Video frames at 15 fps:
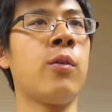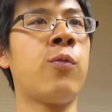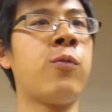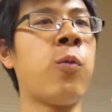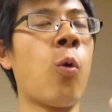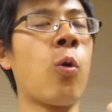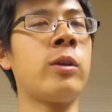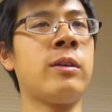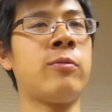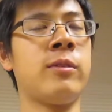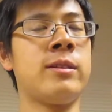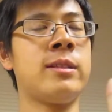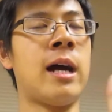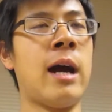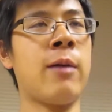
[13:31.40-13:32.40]
four
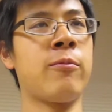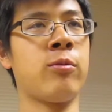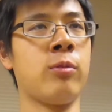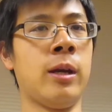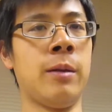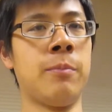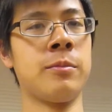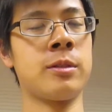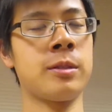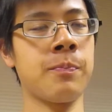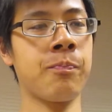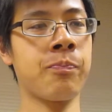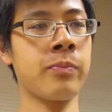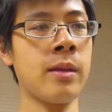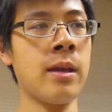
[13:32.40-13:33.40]
different time frames
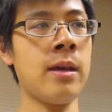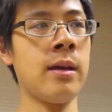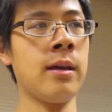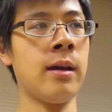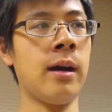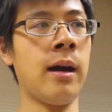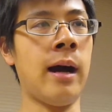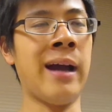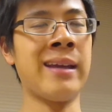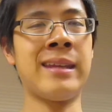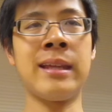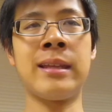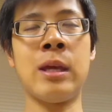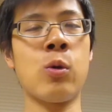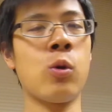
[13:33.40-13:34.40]
I
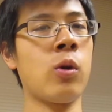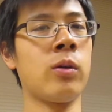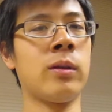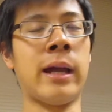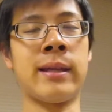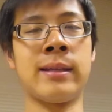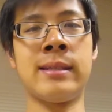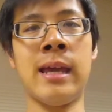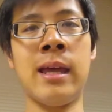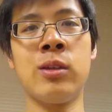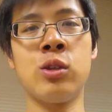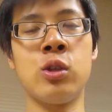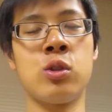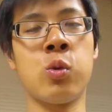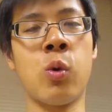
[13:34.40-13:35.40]
think they were like
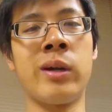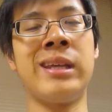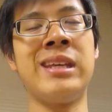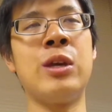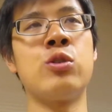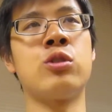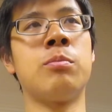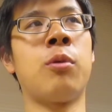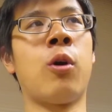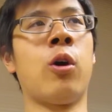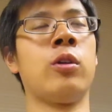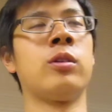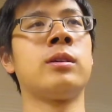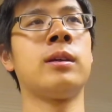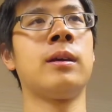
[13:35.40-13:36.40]
10 to 20 years
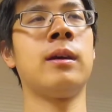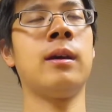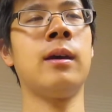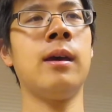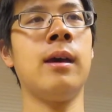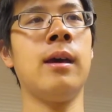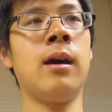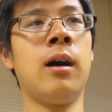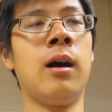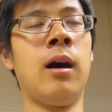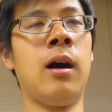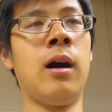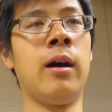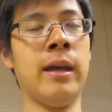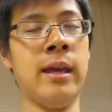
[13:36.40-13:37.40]
apart
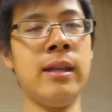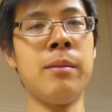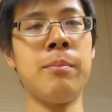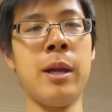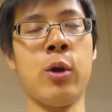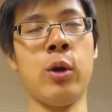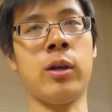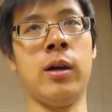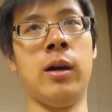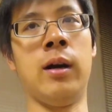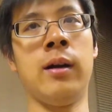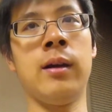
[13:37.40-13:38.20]
uh, in America.